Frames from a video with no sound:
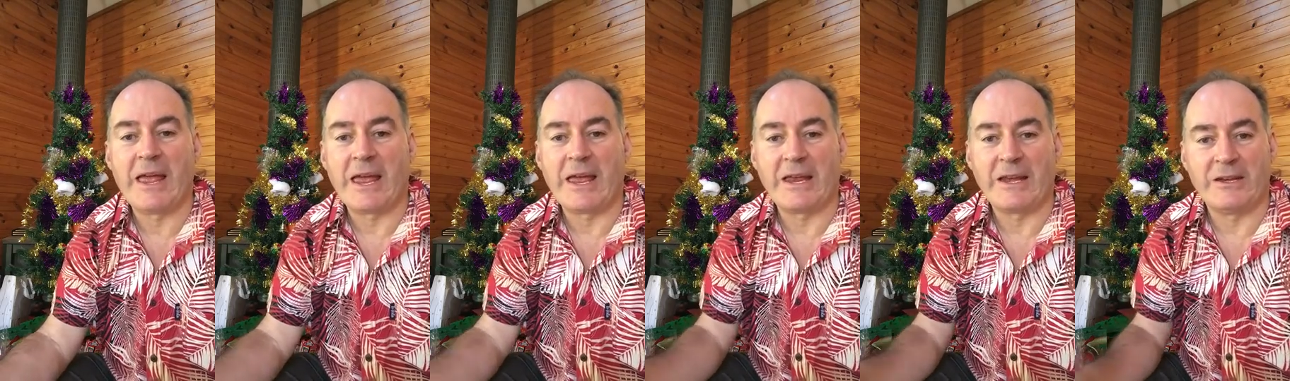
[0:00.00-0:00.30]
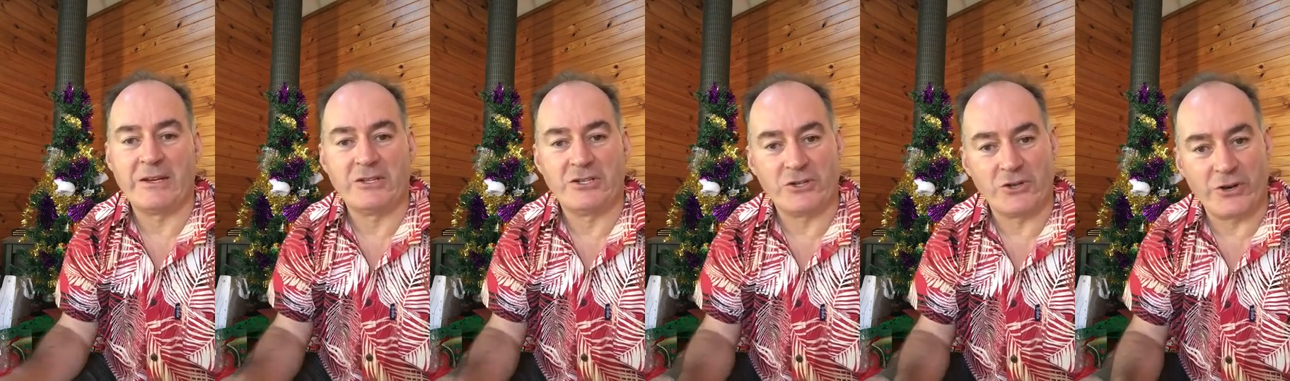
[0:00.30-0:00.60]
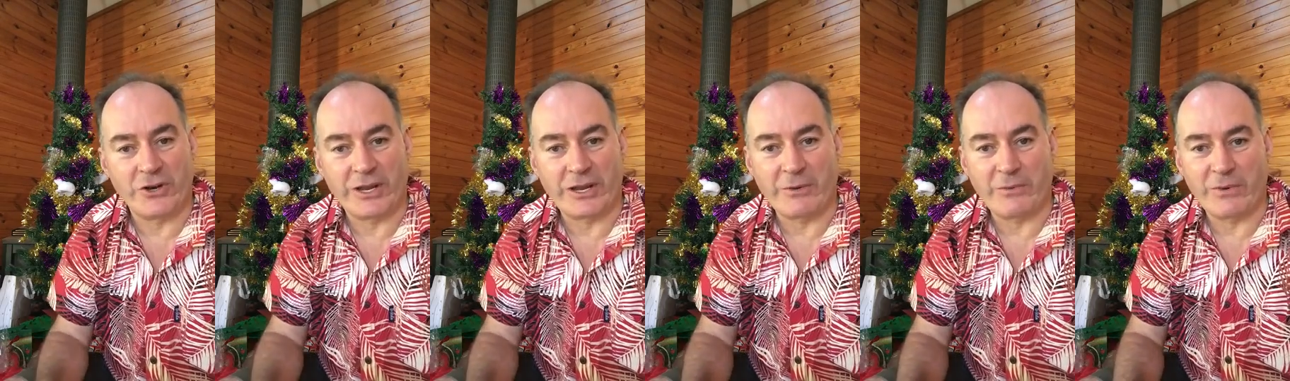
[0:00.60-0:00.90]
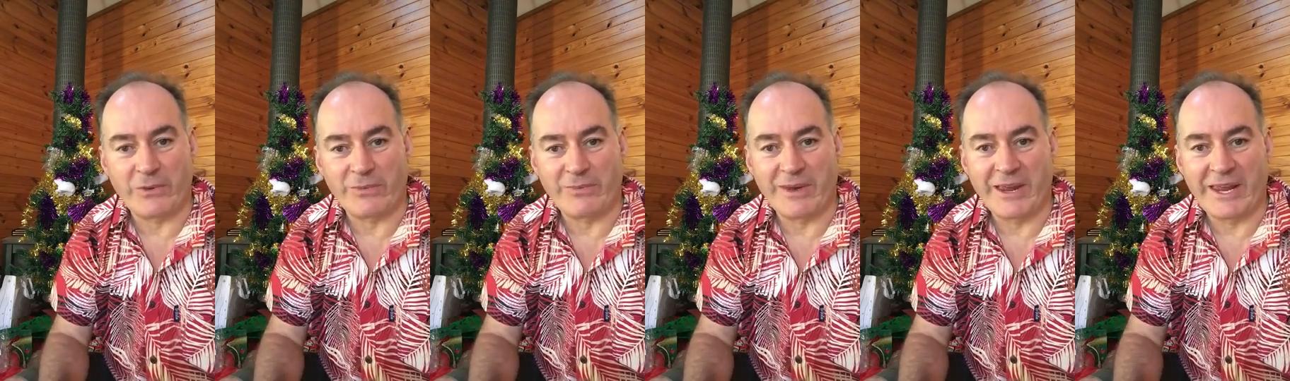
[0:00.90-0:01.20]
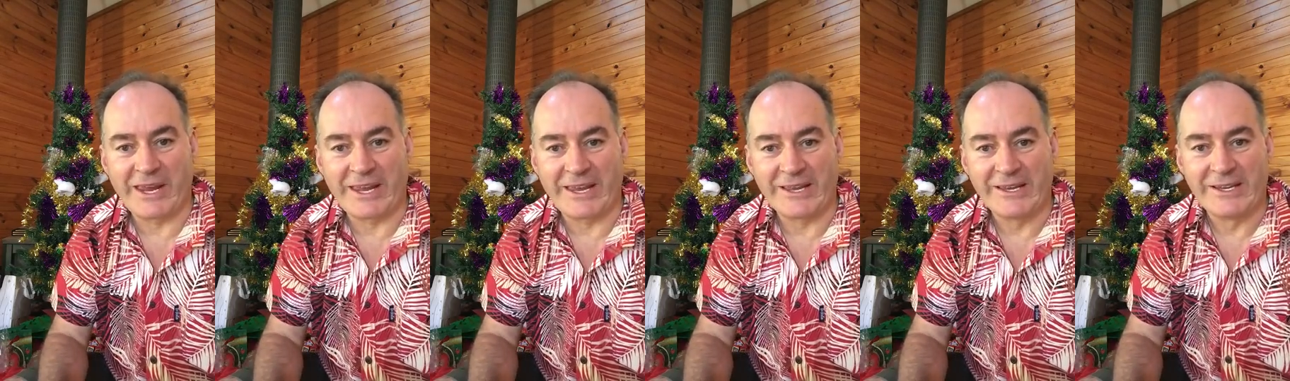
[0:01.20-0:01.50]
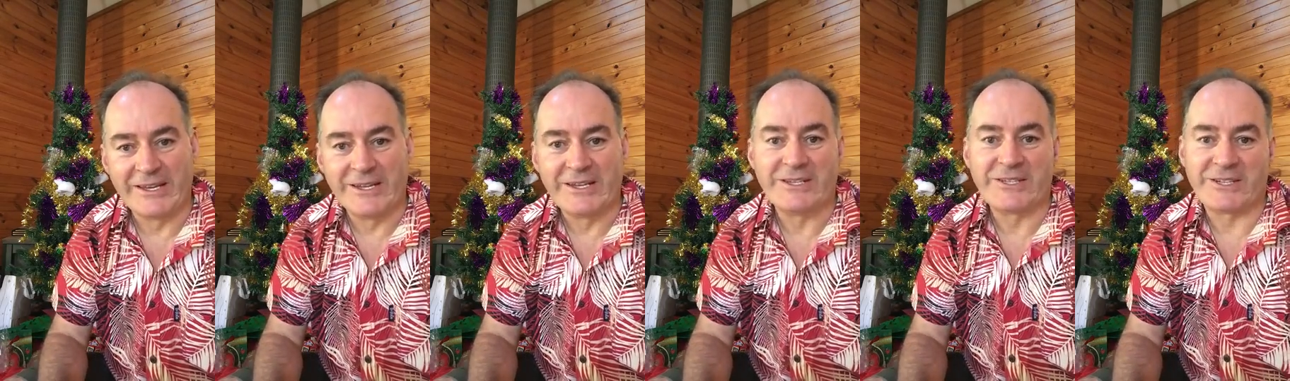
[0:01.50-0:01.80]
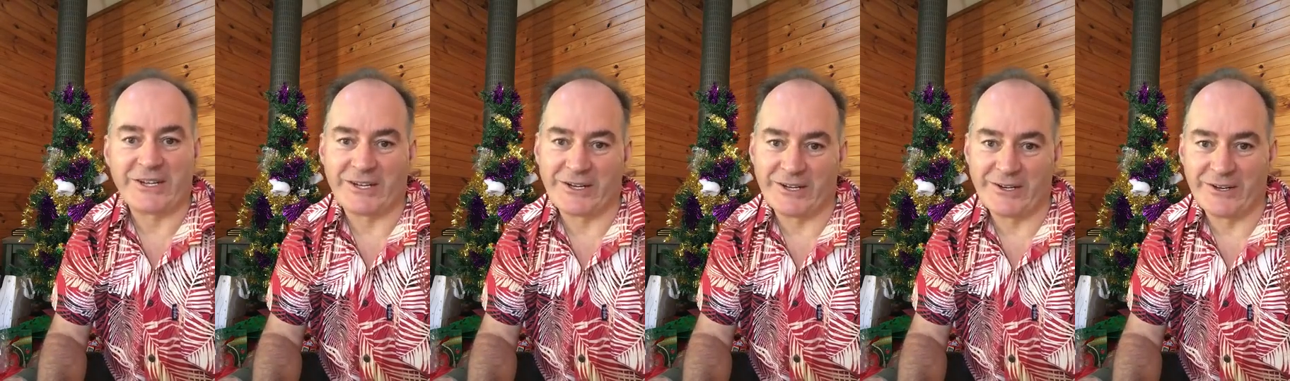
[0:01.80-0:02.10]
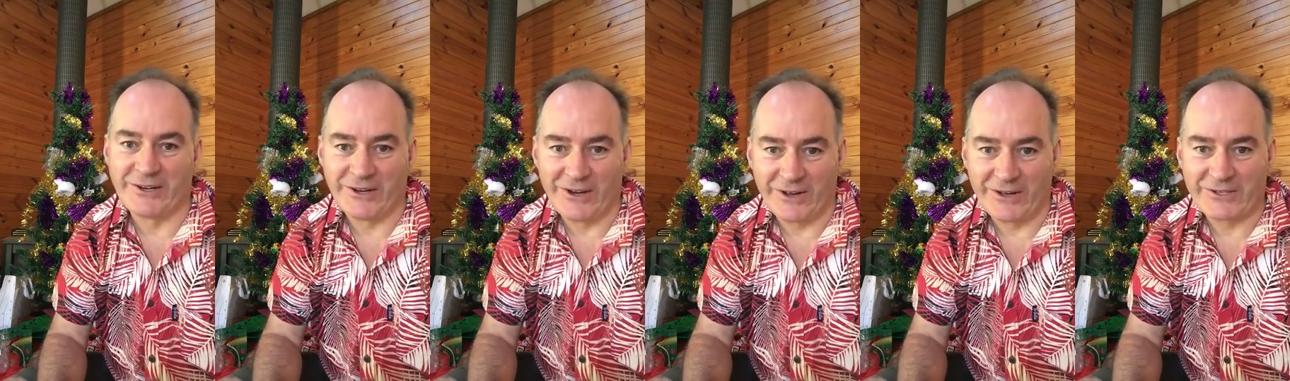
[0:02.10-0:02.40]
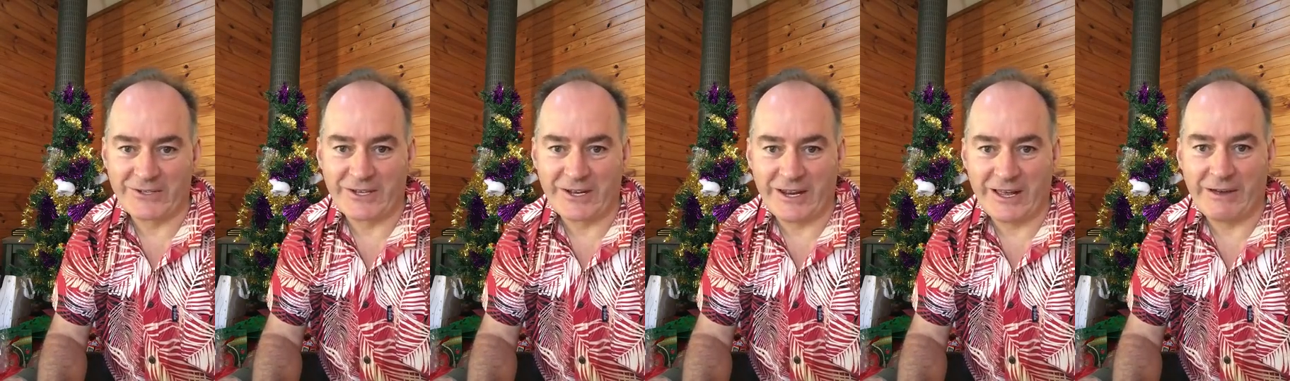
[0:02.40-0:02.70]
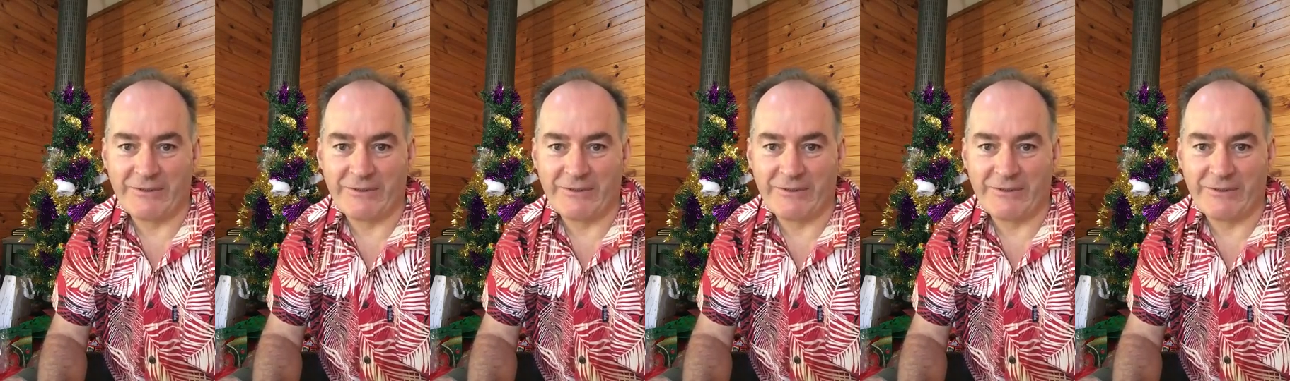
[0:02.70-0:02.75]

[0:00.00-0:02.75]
and journeying with me. So lots of